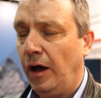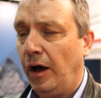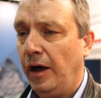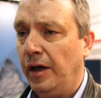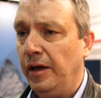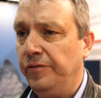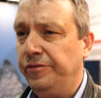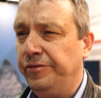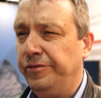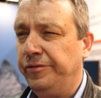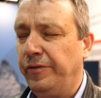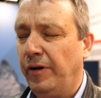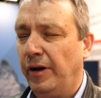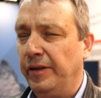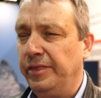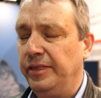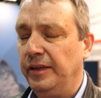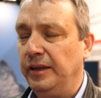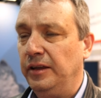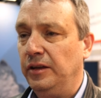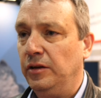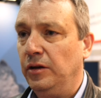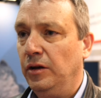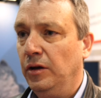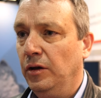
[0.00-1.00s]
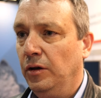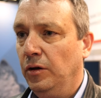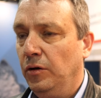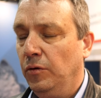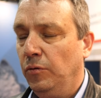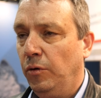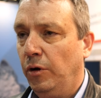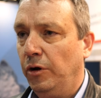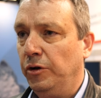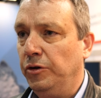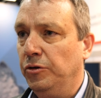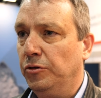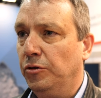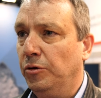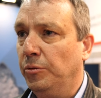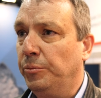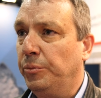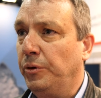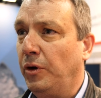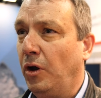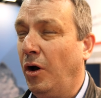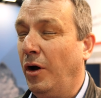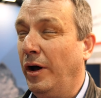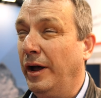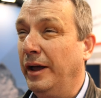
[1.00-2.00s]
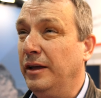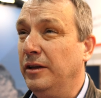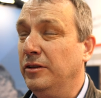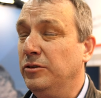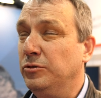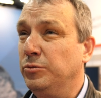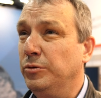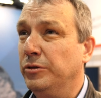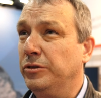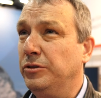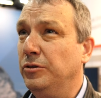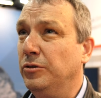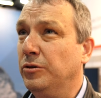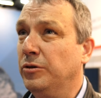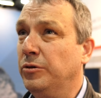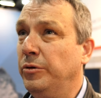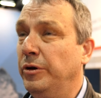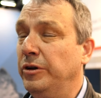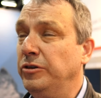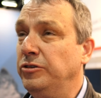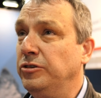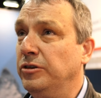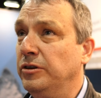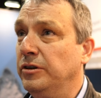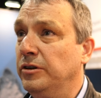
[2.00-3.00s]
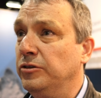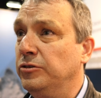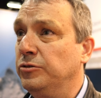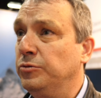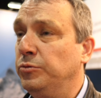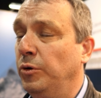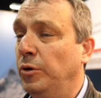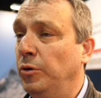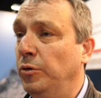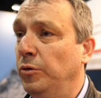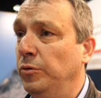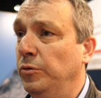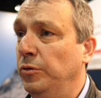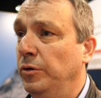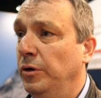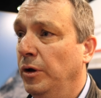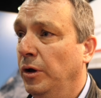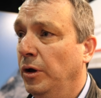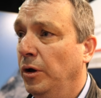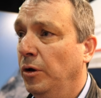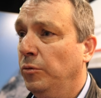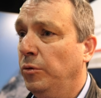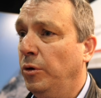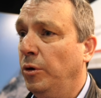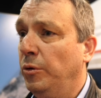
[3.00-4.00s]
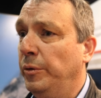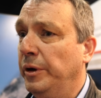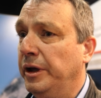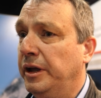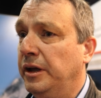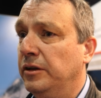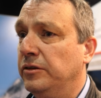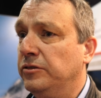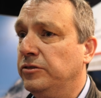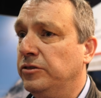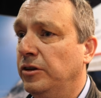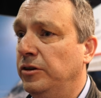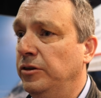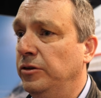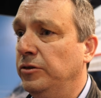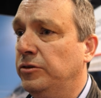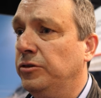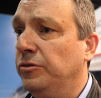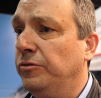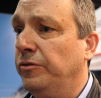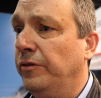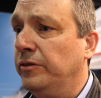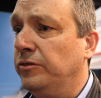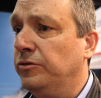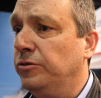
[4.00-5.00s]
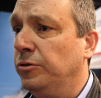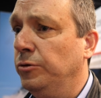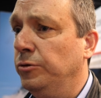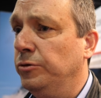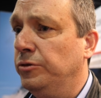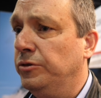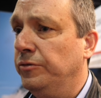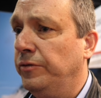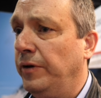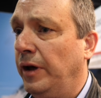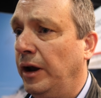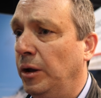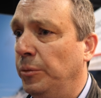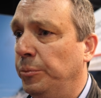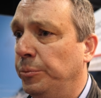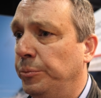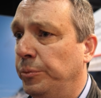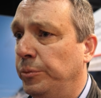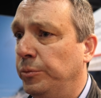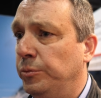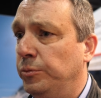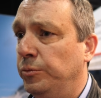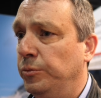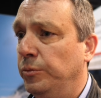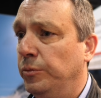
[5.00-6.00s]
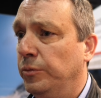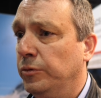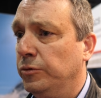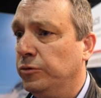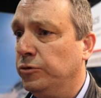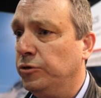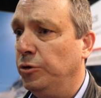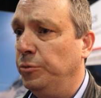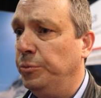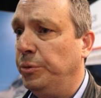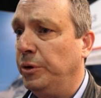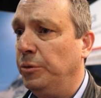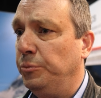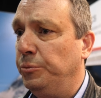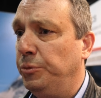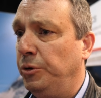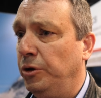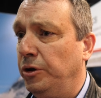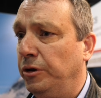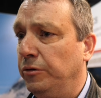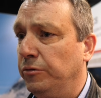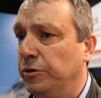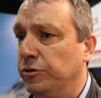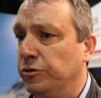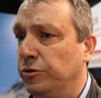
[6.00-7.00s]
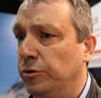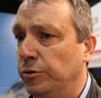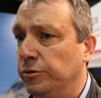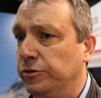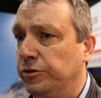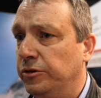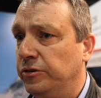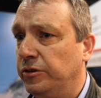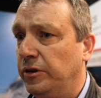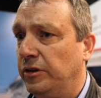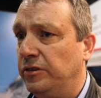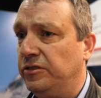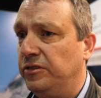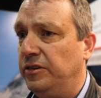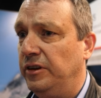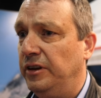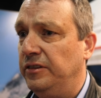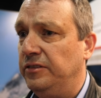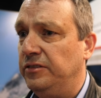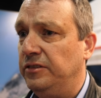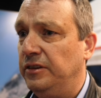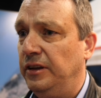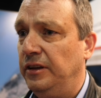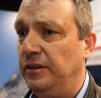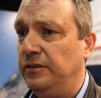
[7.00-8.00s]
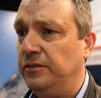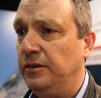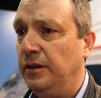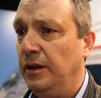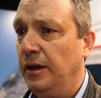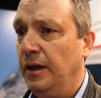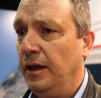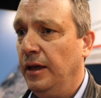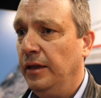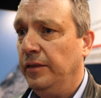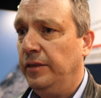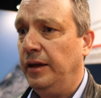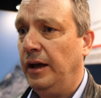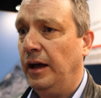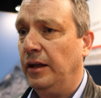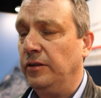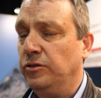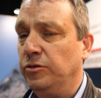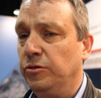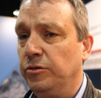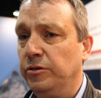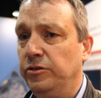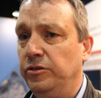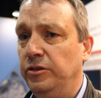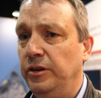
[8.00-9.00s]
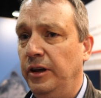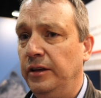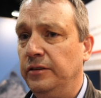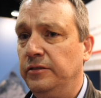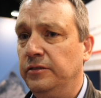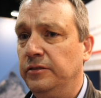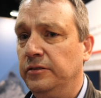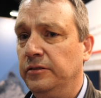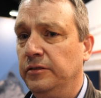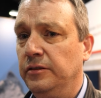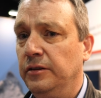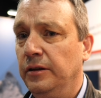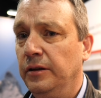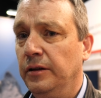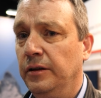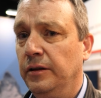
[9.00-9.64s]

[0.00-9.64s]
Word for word: If I think what you're implying is with your question is will we continue to develop supercomputing resources at CSCS? The answer is yes.